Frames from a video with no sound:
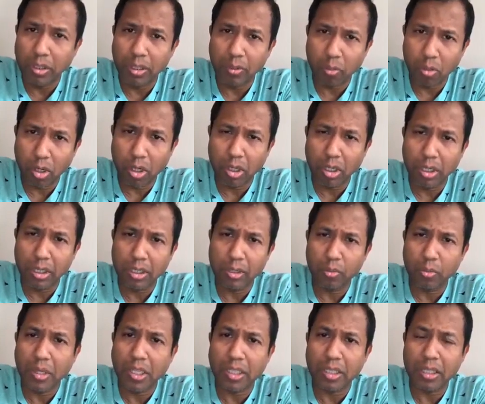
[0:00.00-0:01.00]
the
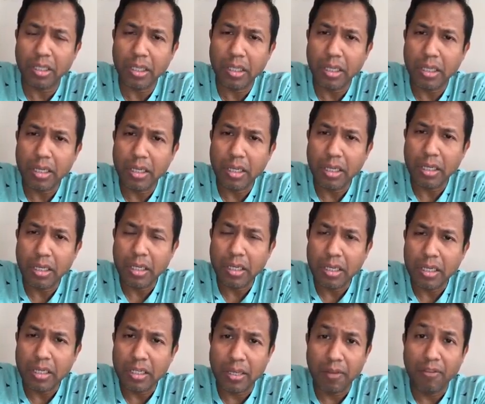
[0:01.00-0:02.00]
world with
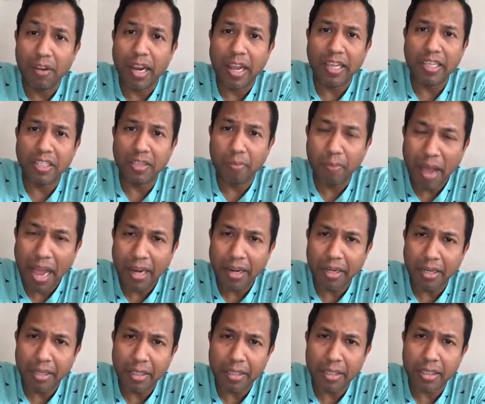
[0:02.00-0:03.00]
civilized
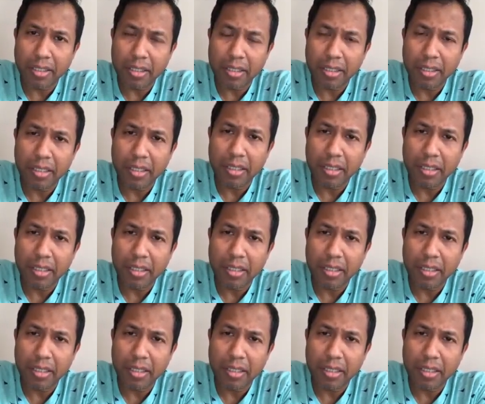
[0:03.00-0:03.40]
manners,